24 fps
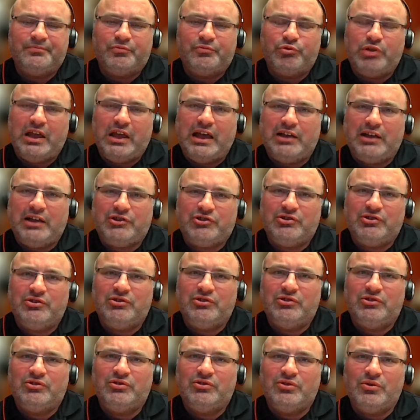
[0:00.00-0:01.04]

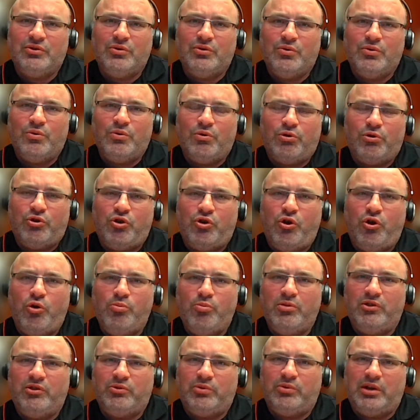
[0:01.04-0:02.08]
reactions or
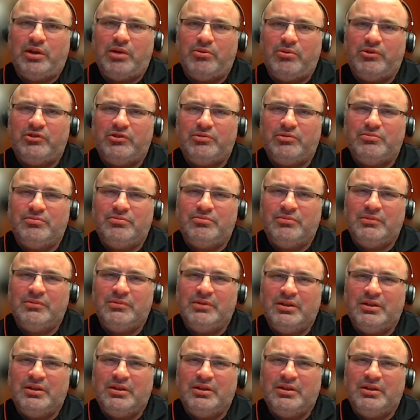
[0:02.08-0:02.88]
comas when I was in,